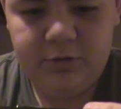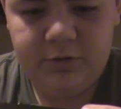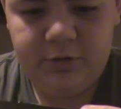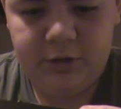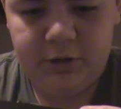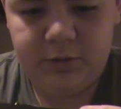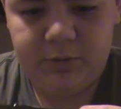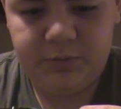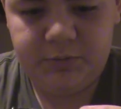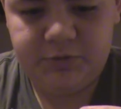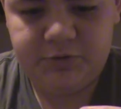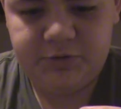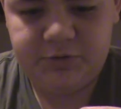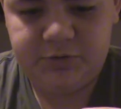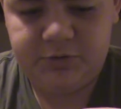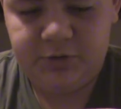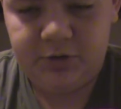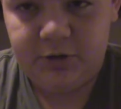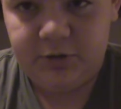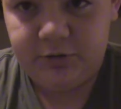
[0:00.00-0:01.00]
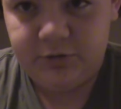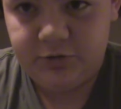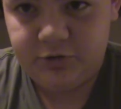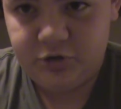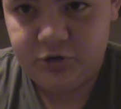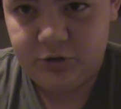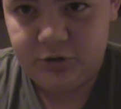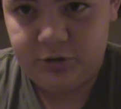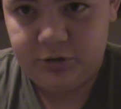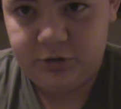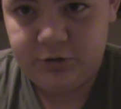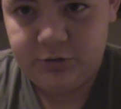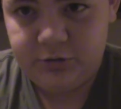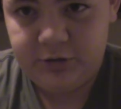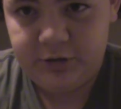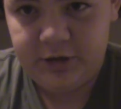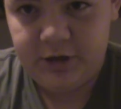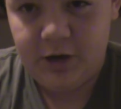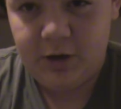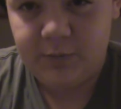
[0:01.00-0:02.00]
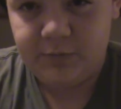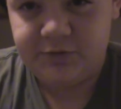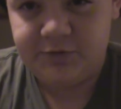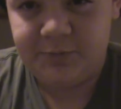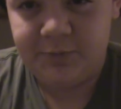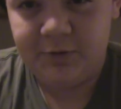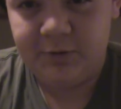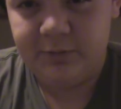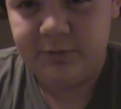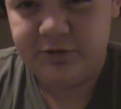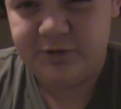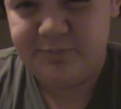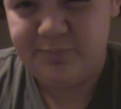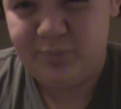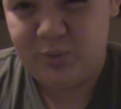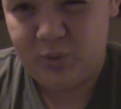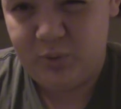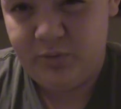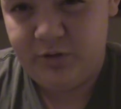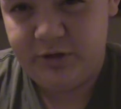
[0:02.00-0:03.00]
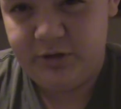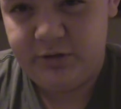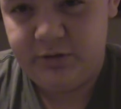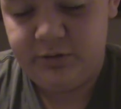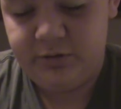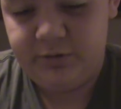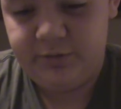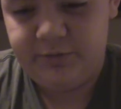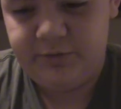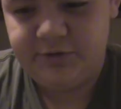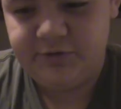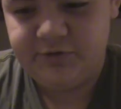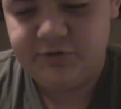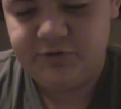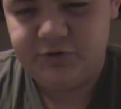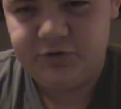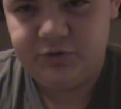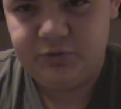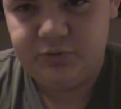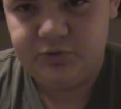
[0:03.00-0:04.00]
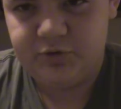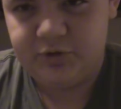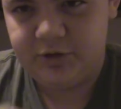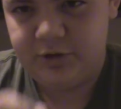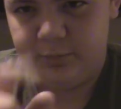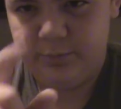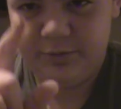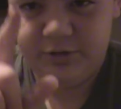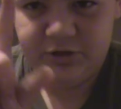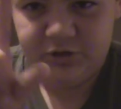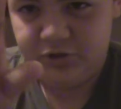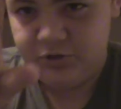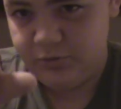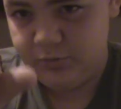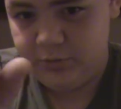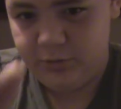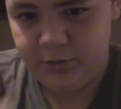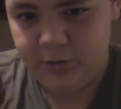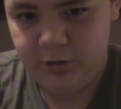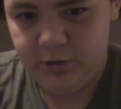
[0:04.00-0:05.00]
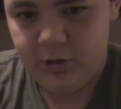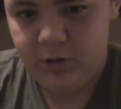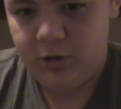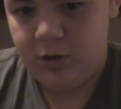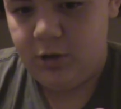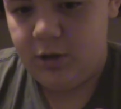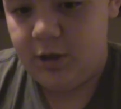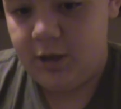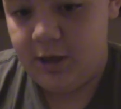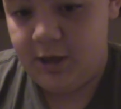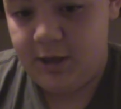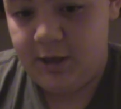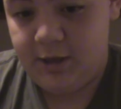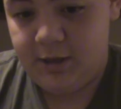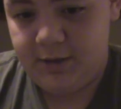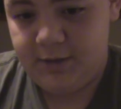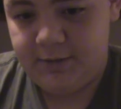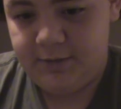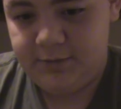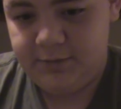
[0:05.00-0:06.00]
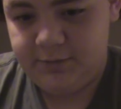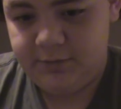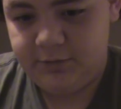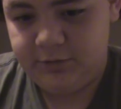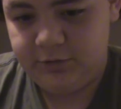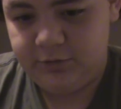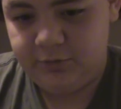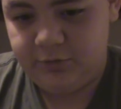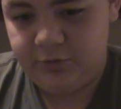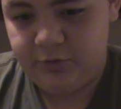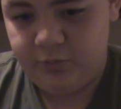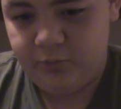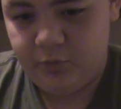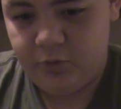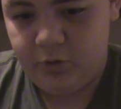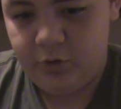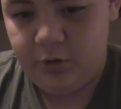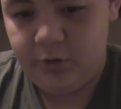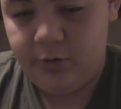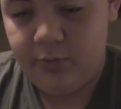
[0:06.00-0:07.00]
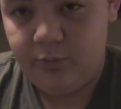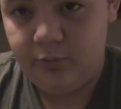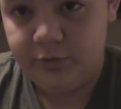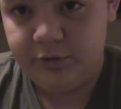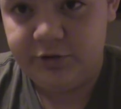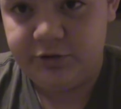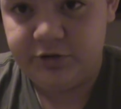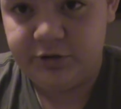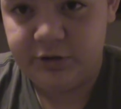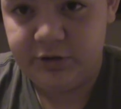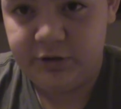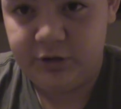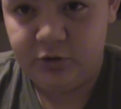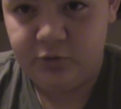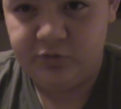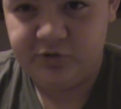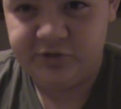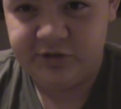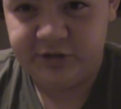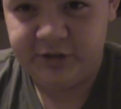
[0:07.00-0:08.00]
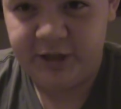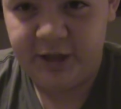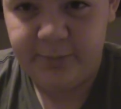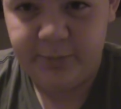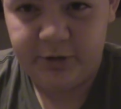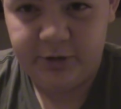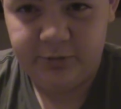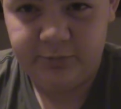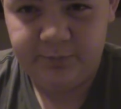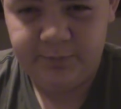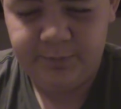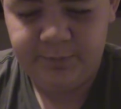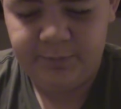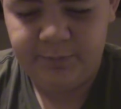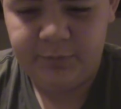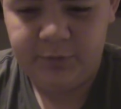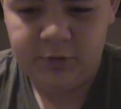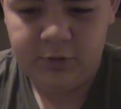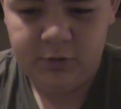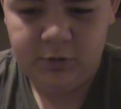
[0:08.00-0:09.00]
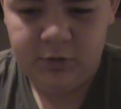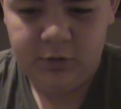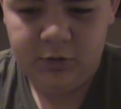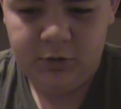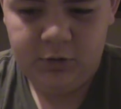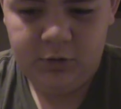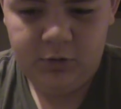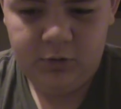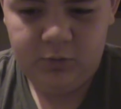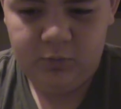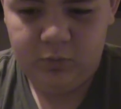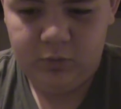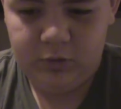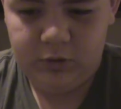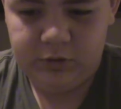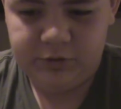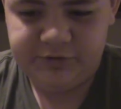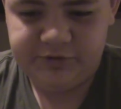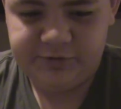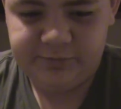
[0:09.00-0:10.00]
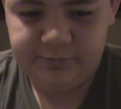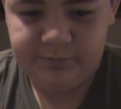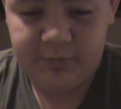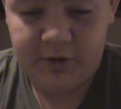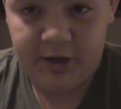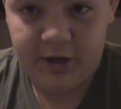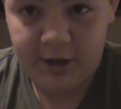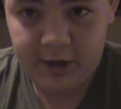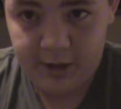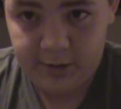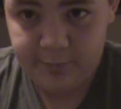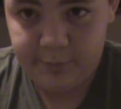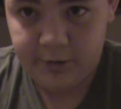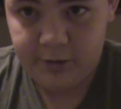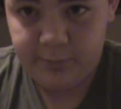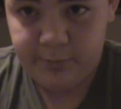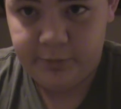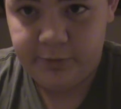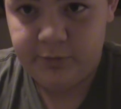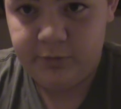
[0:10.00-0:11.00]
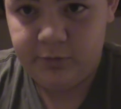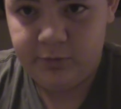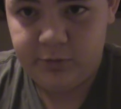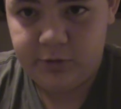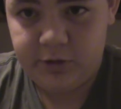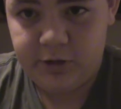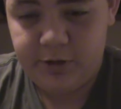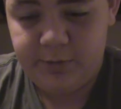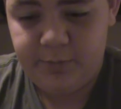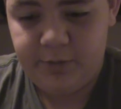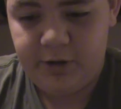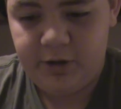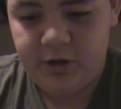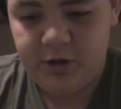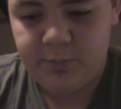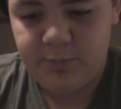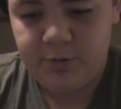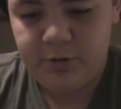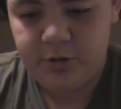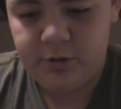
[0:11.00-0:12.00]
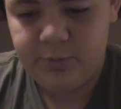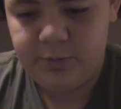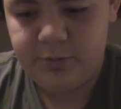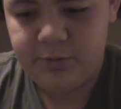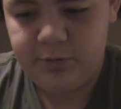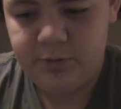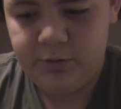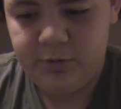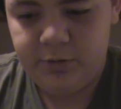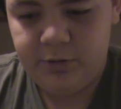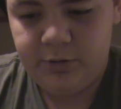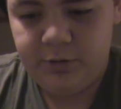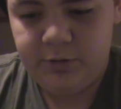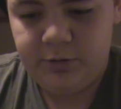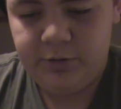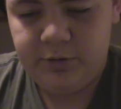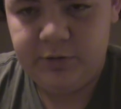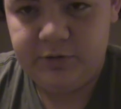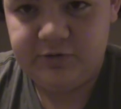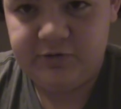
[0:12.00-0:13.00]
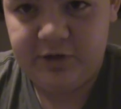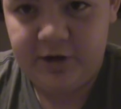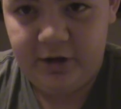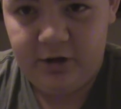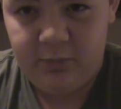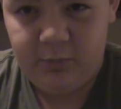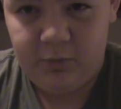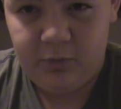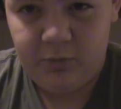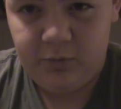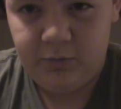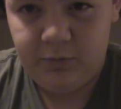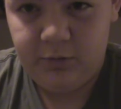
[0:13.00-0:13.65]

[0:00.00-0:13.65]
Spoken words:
Now it's gone to junk. Now it's pretty much broken because it shoots like a pea shooter. And another thing wrong, which I think was a lemon, was my hop up. Okay, my hop up is terrible.